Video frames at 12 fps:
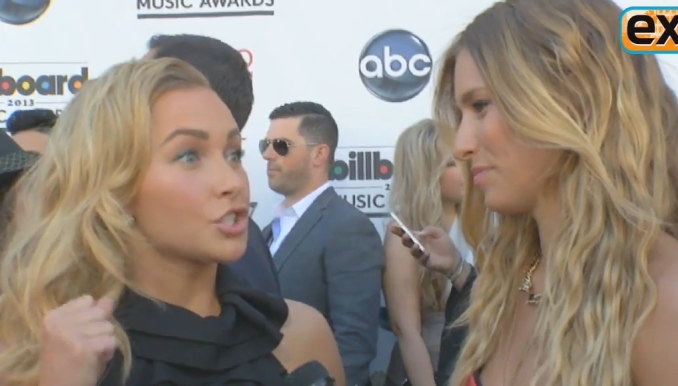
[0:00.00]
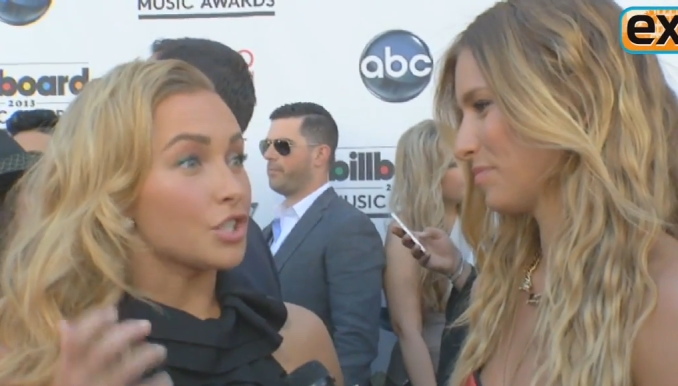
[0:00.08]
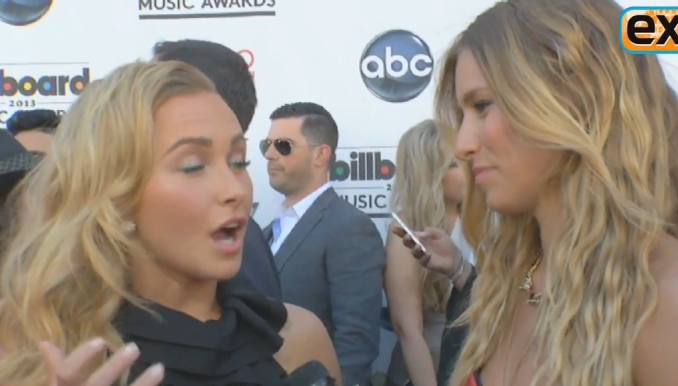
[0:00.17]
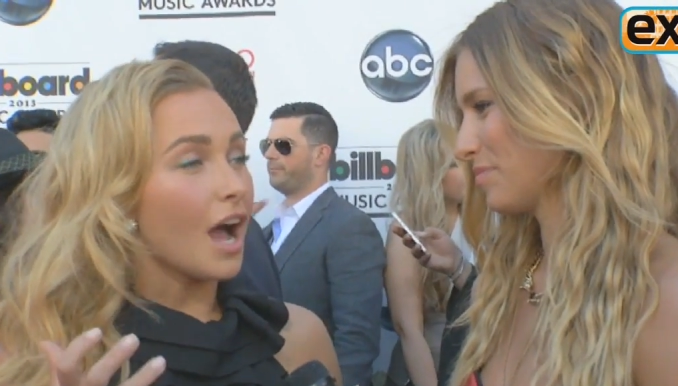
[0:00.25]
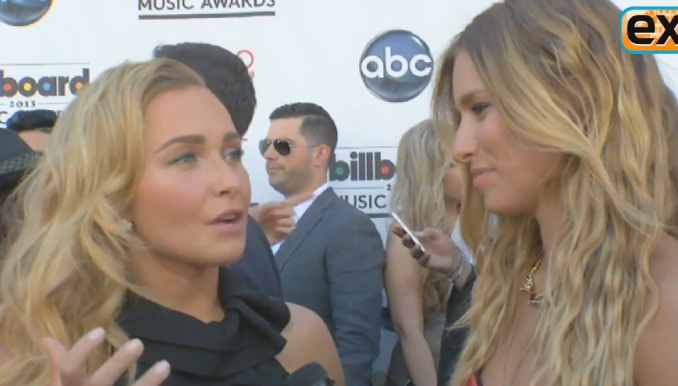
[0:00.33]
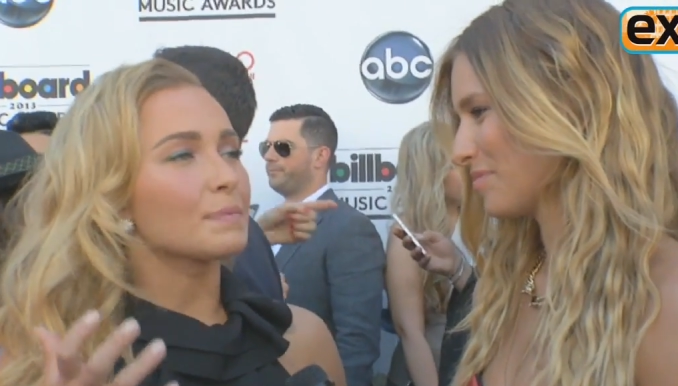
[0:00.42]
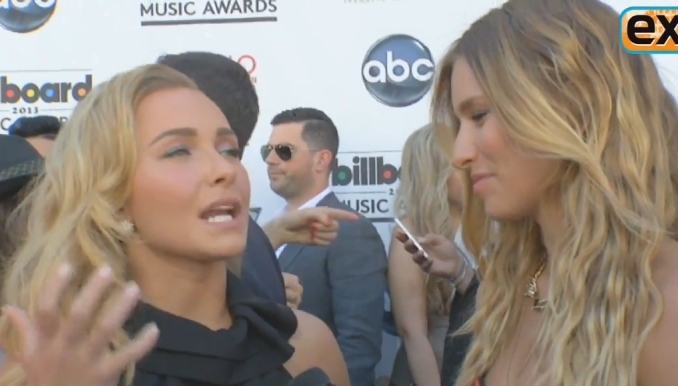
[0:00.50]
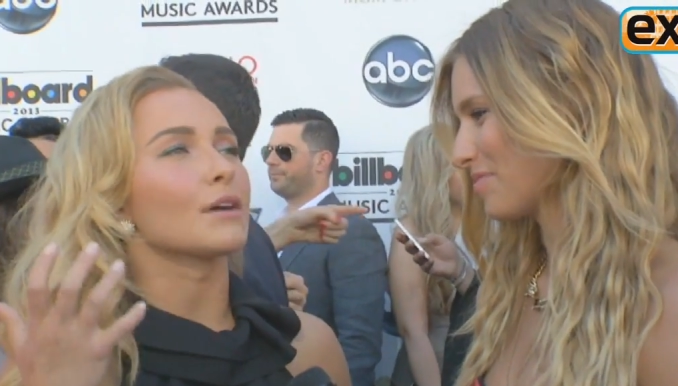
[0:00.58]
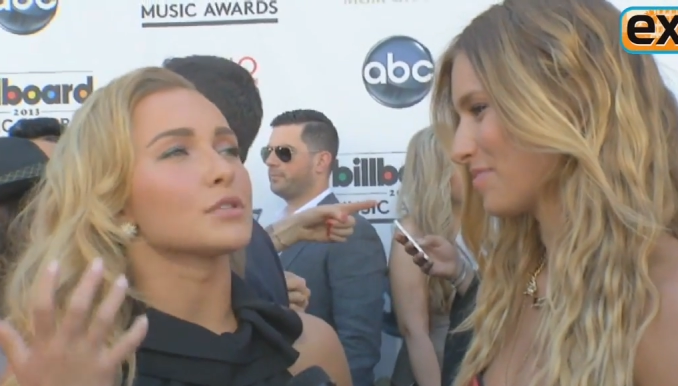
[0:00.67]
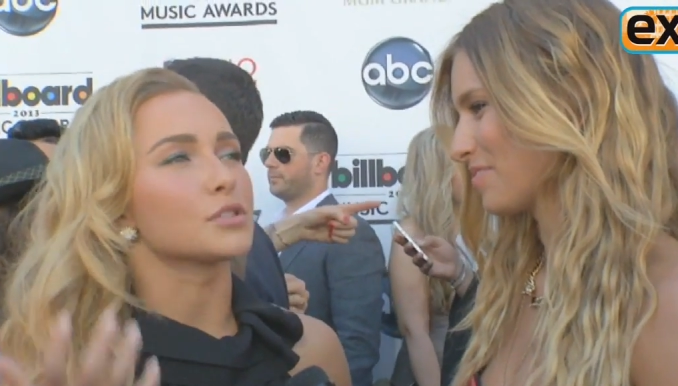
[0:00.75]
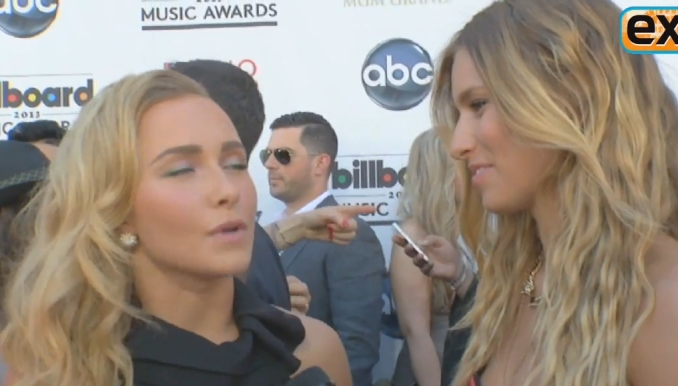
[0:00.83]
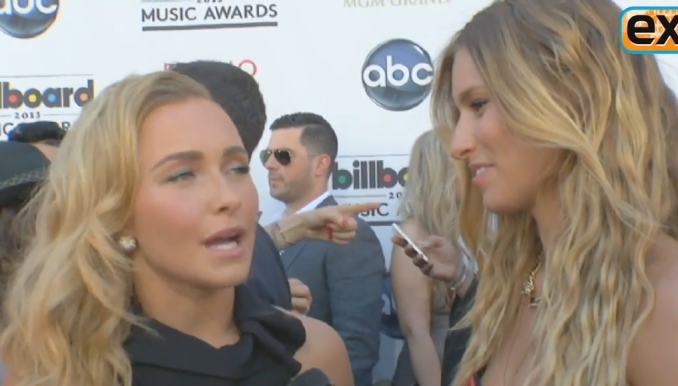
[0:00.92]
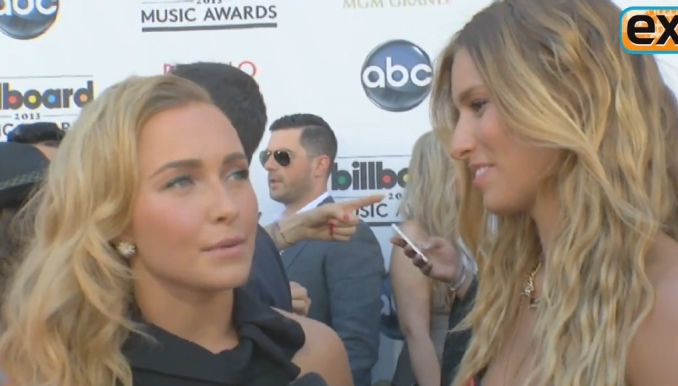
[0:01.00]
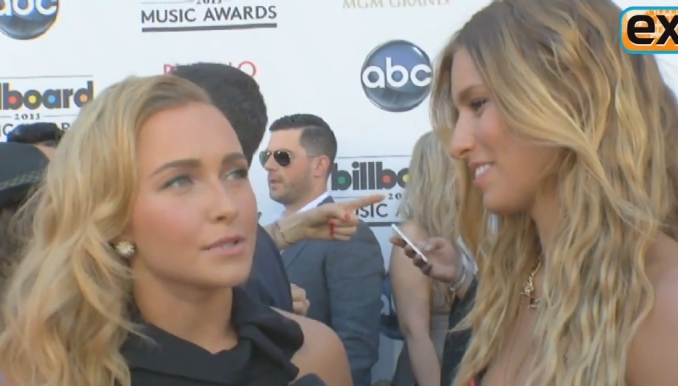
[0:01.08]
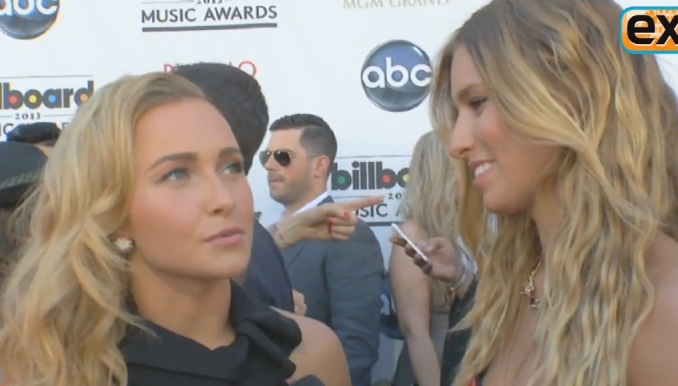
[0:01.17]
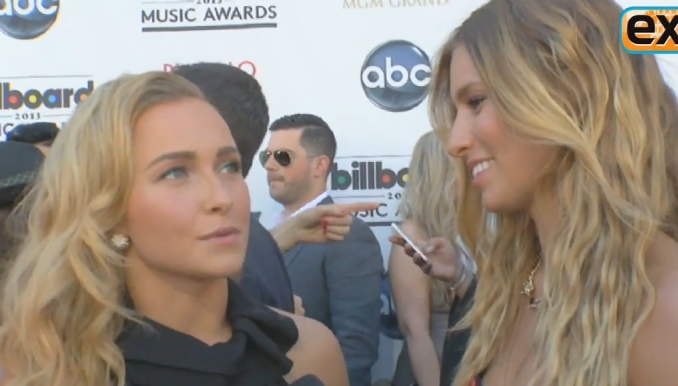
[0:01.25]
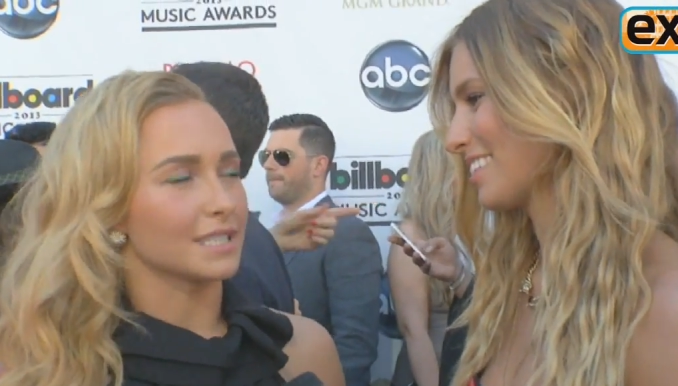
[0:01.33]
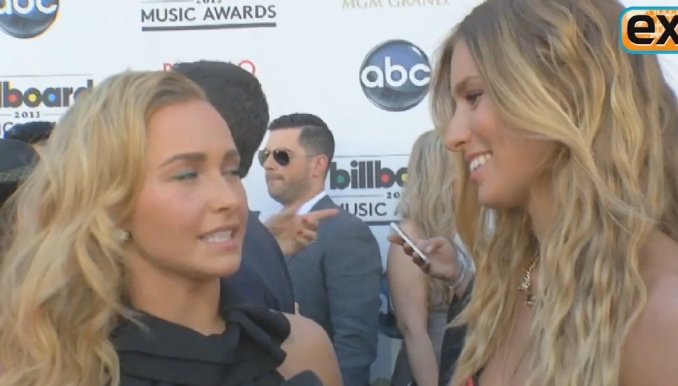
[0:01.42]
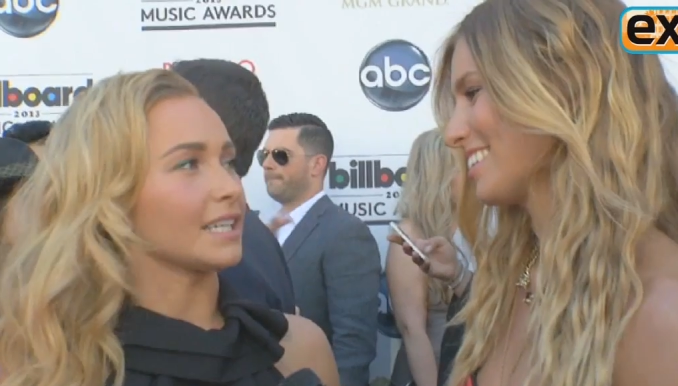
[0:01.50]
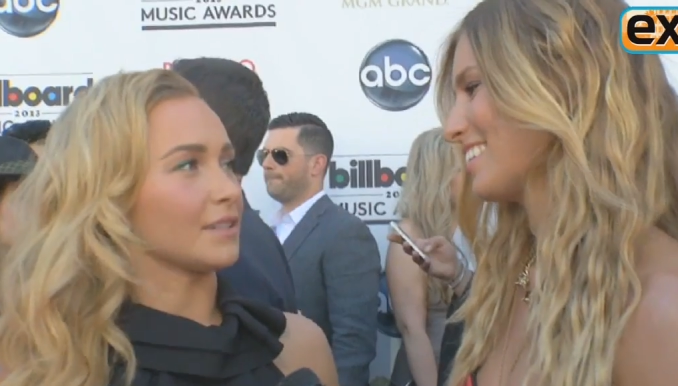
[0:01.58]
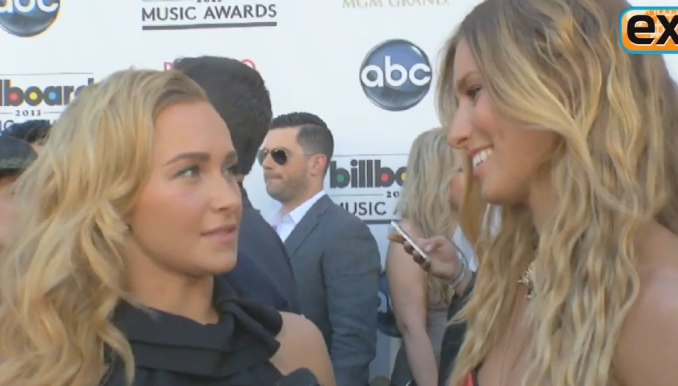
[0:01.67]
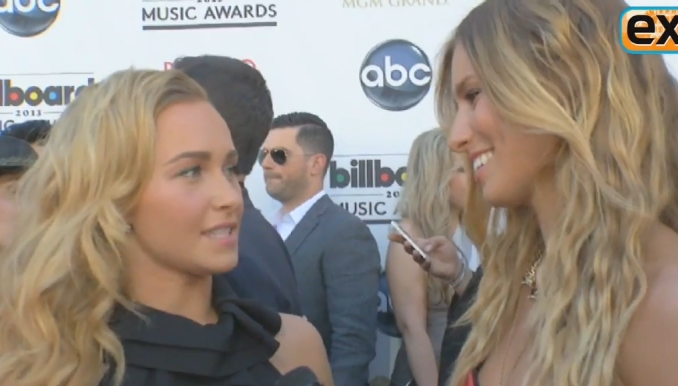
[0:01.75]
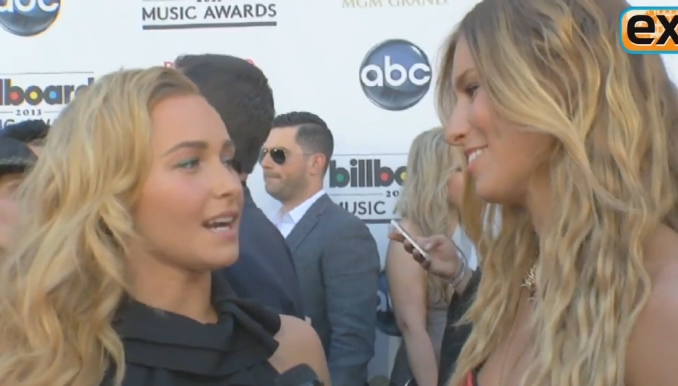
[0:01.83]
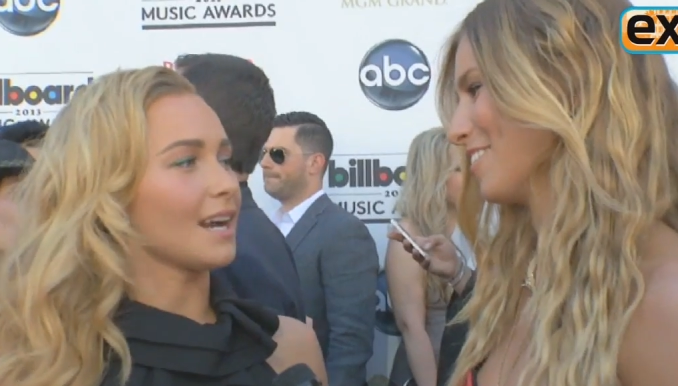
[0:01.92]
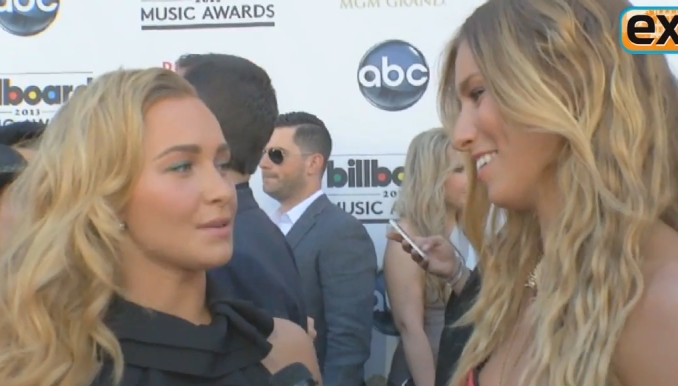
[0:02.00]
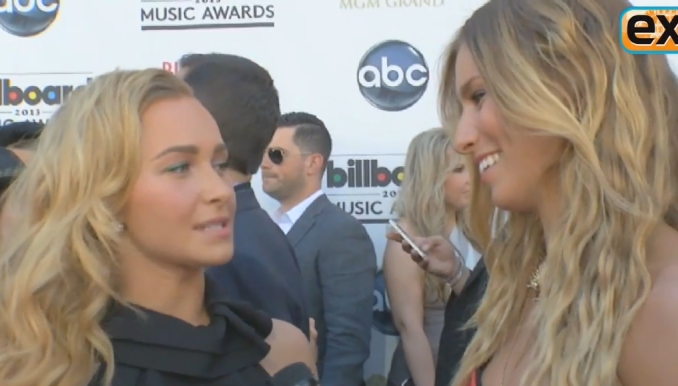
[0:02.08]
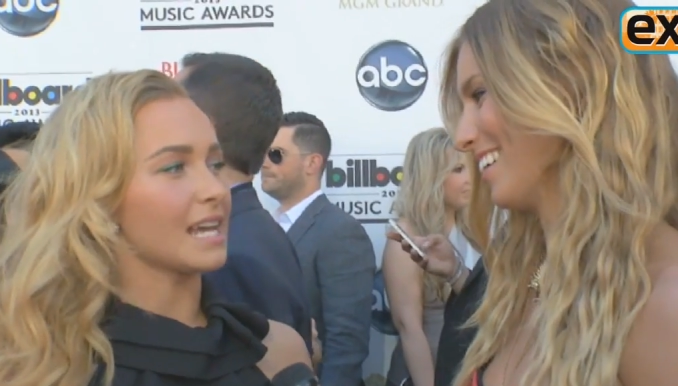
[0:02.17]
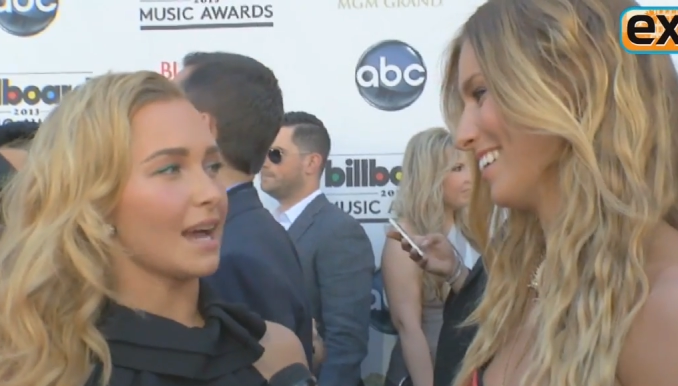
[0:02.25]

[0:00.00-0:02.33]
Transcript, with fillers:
Speaker 1: shocked, but I was I was relieved. I was